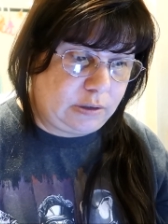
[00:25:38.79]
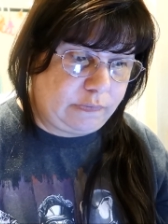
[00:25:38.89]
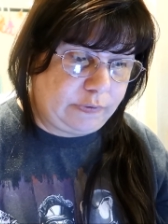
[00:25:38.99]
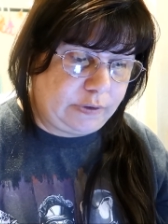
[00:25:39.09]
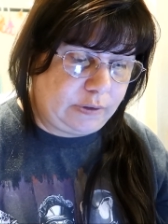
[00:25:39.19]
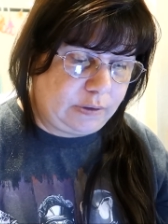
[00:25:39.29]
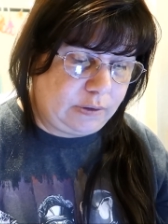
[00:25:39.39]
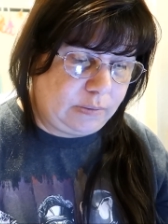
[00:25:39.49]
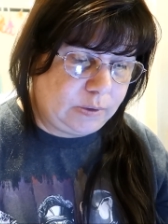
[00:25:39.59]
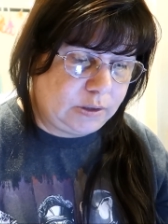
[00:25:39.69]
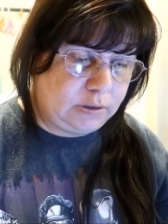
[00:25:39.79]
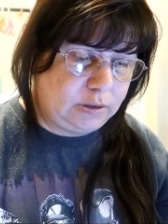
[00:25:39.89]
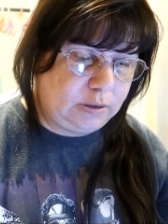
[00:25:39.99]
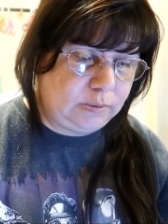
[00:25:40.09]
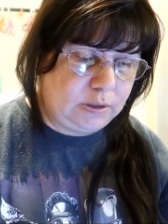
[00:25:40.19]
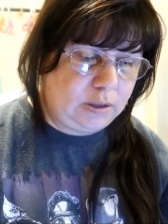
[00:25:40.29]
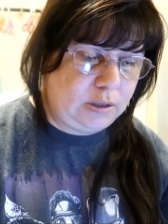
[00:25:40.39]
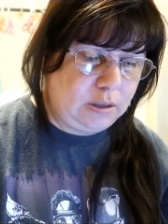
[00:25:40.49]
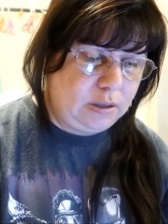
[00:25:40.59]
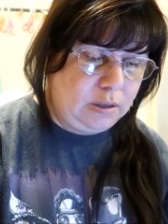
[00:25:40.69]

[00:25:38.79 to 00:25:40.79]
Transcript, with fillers: everything on Amazon, it seems like.